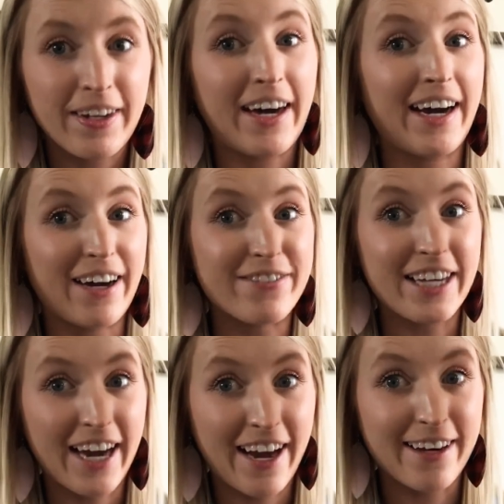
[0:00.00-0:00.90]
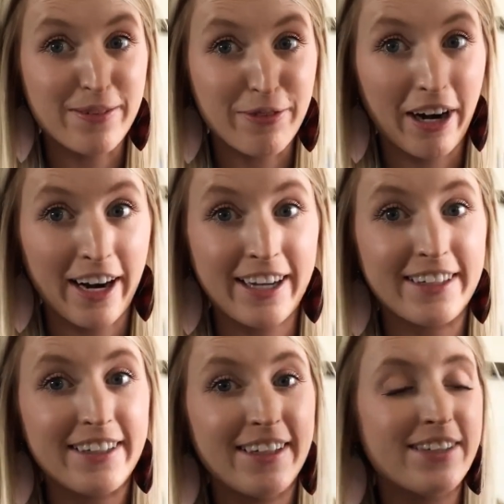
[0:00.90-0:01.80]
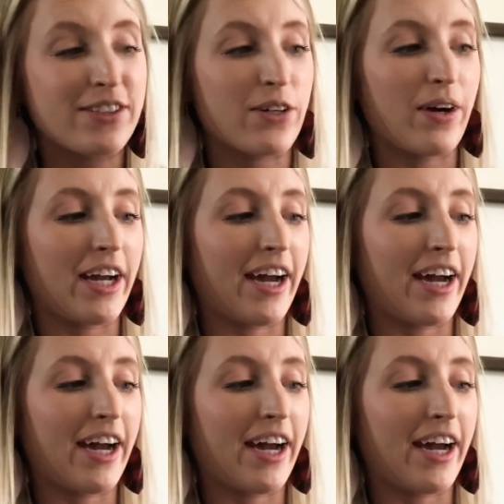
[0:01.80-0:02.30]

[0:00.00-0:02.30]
I have to add them, right? So I